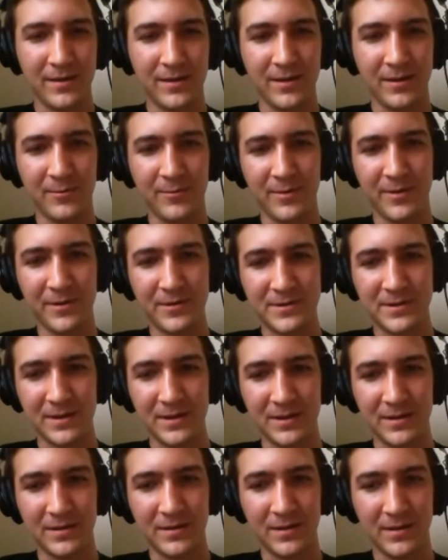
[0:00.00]
I get what you're
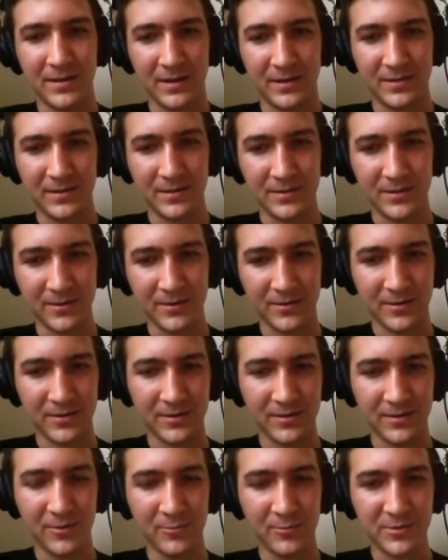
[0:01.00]
saying. Like the Docker,
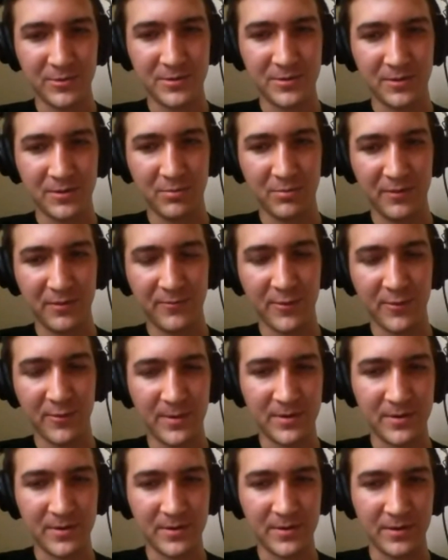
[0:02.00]
you want to deploy
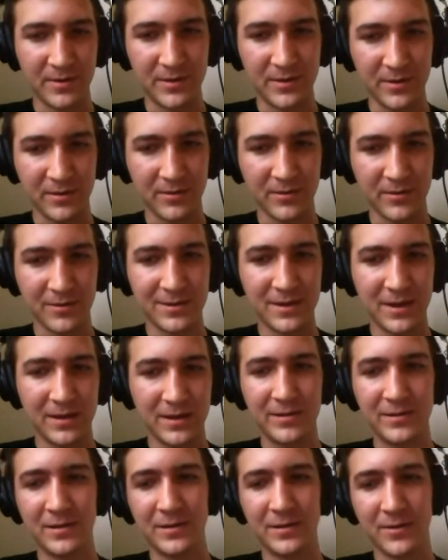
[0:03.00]
Foreman on a Docker
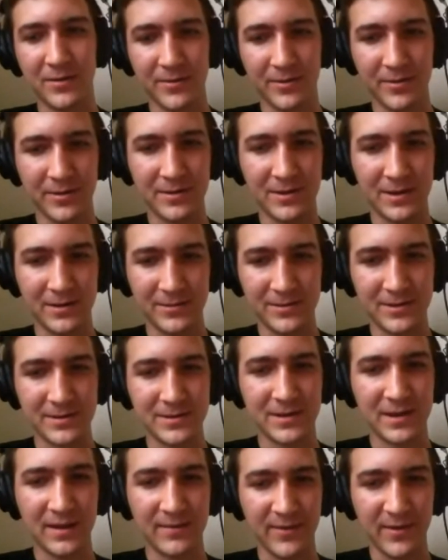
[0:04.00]
container, and the Docker container
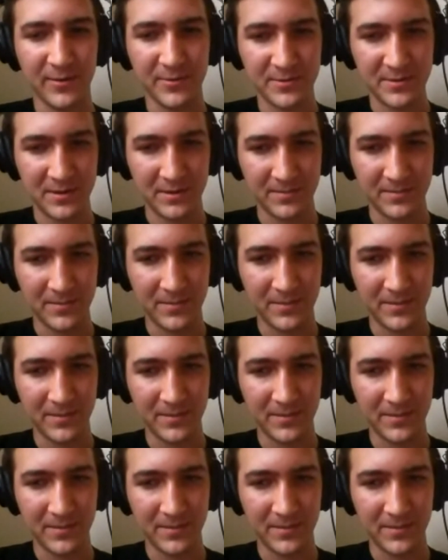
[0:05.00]
doesn't have a host name.